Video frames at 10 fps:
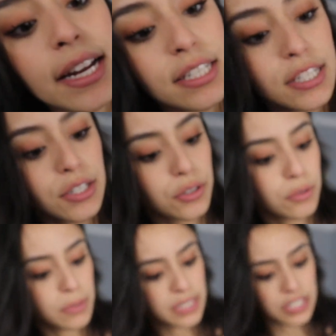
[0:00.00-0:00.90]
had to
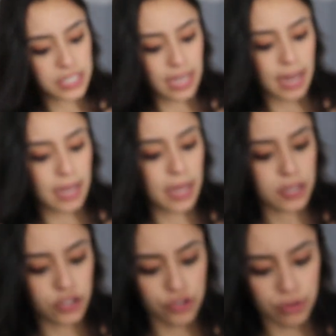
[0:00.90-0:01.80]
do was just like
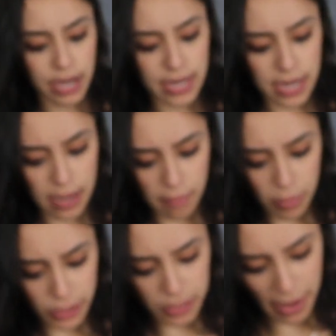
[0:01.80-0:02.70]
straighten it and
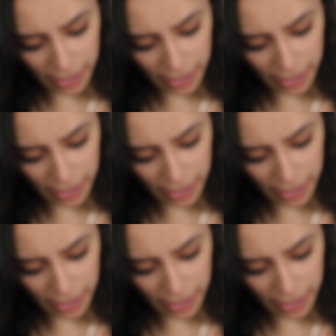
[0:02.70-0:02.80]
push it